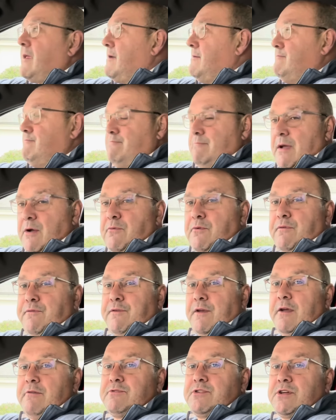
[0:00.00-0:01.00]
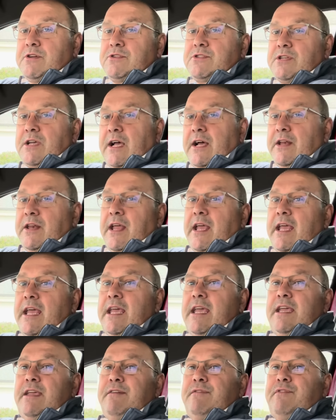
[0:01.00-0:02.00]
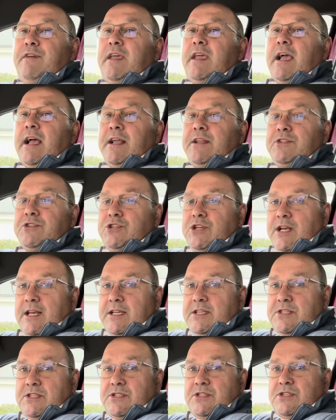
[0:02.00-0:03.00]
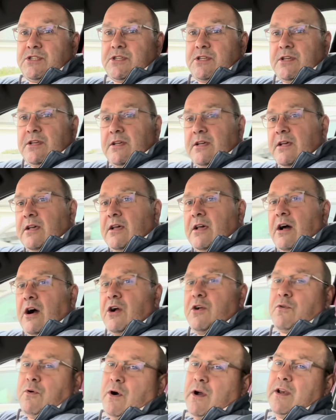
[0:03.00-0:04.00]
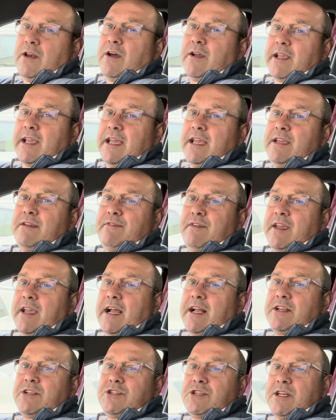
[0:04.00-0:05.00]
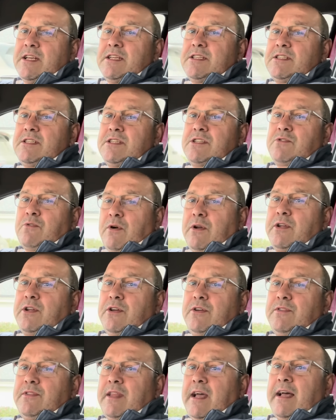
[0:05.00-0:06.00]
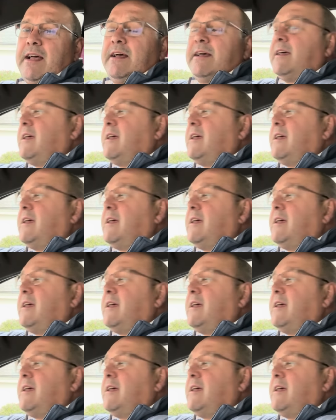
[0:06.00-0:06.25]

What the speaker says: milk floaters and EV angelists. I quite like EV angelists. It's quite good, that.